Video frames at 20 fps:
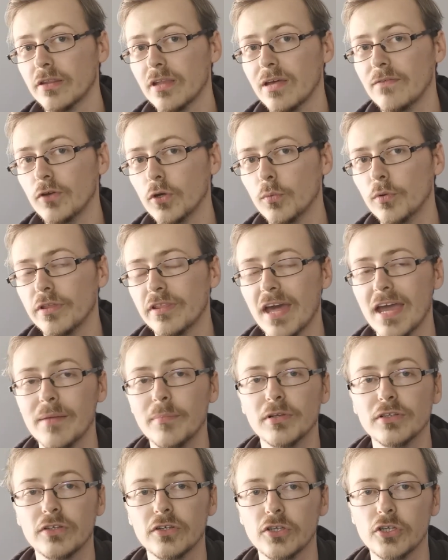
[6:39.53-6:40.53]
Xavier Woods
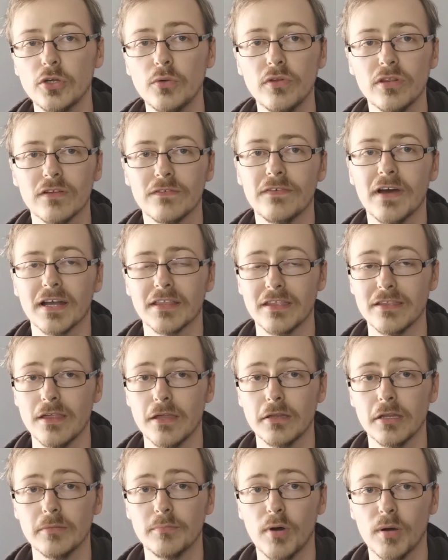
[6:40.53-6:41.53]
able to use the fact that
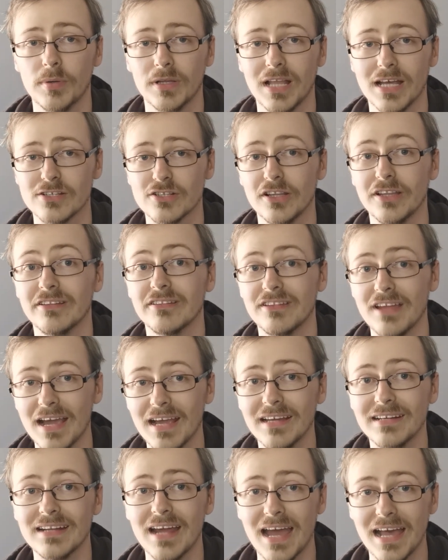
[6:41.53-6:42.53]
this is Bobby Lashley's
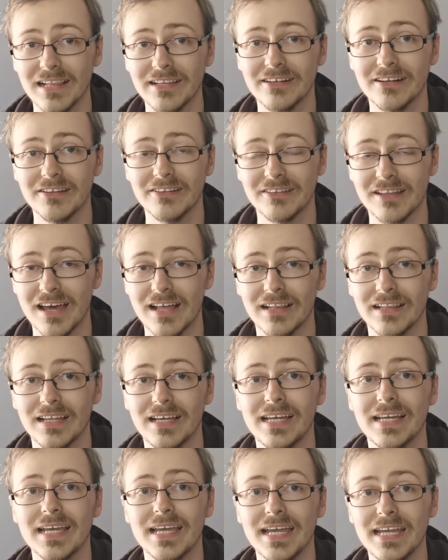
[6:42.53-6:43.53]
second Hell in a Cell
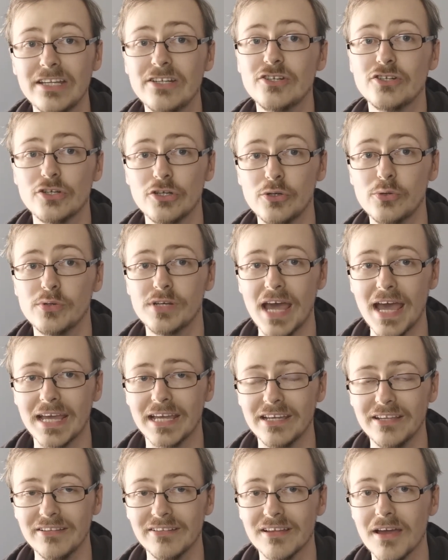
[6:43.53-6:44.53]
in two
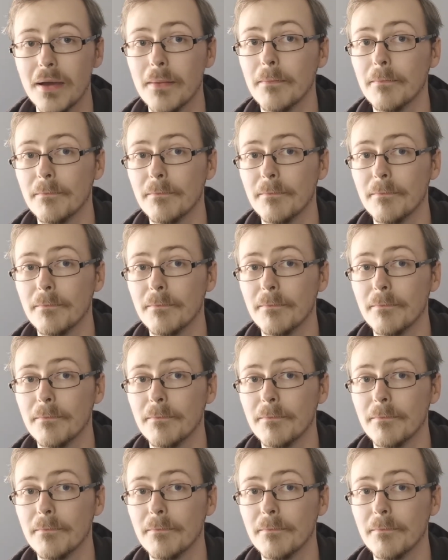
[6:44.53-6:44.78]
days.